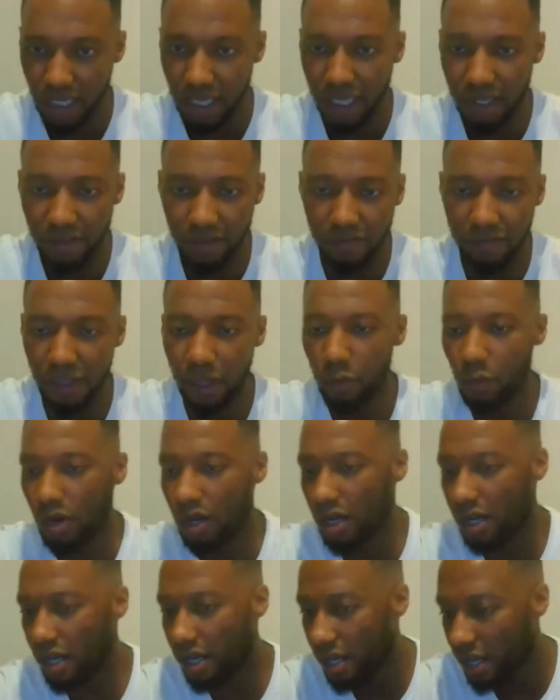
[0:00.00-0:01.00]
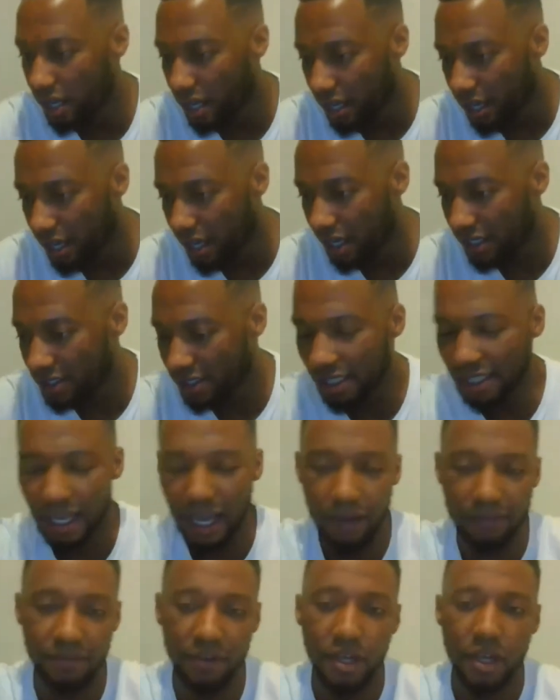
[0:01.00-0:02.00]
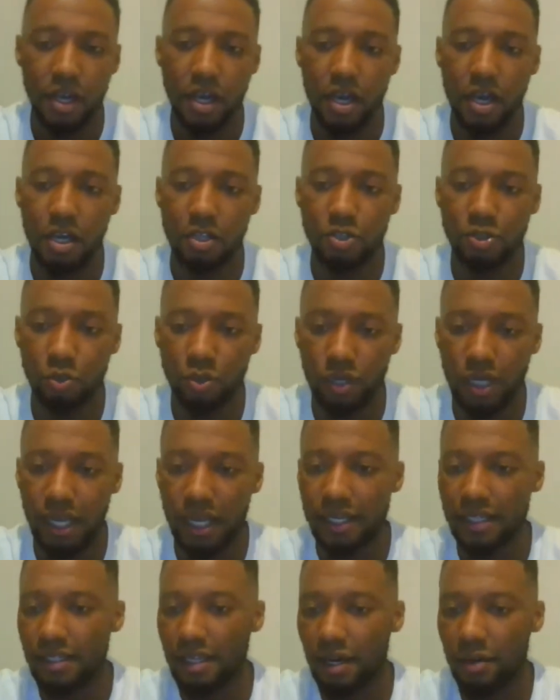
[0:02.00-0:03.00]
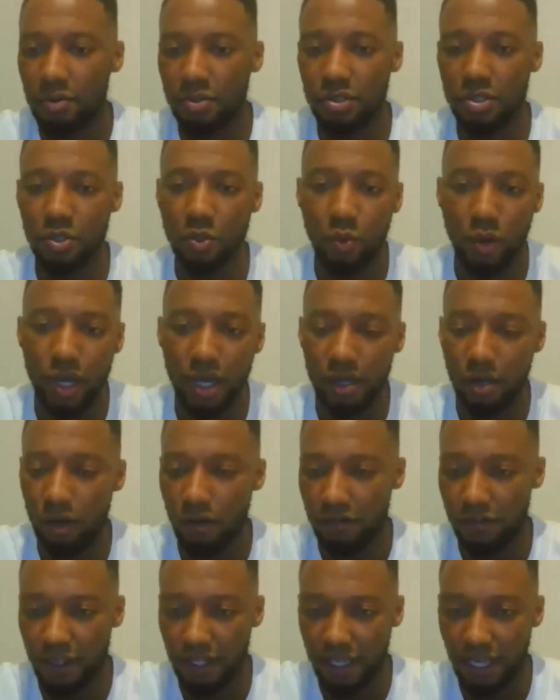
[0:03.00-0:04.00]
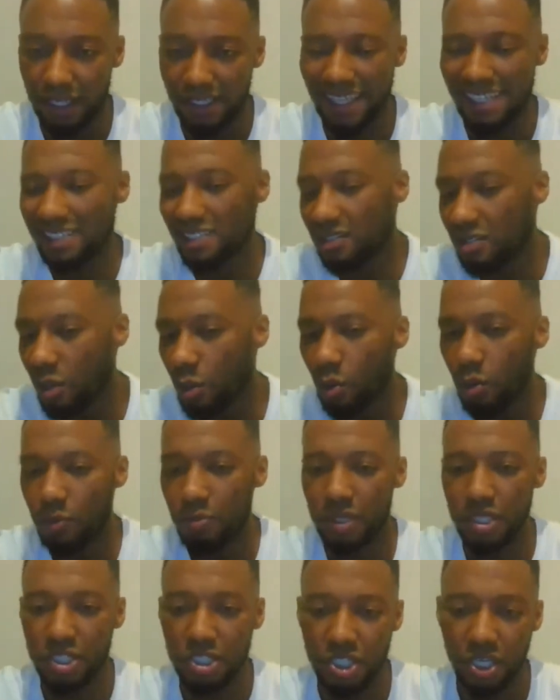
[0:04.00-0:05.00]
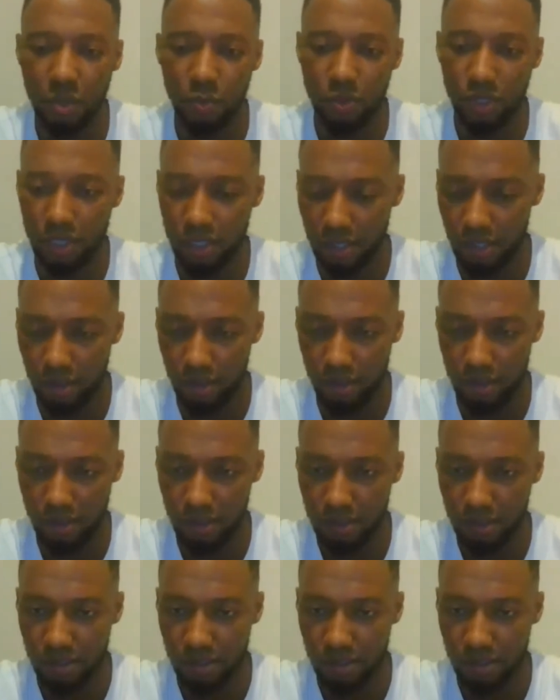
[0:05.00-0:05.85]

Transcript: even if they were, did have a jawline that was squared off and that, they still would be shit with girls.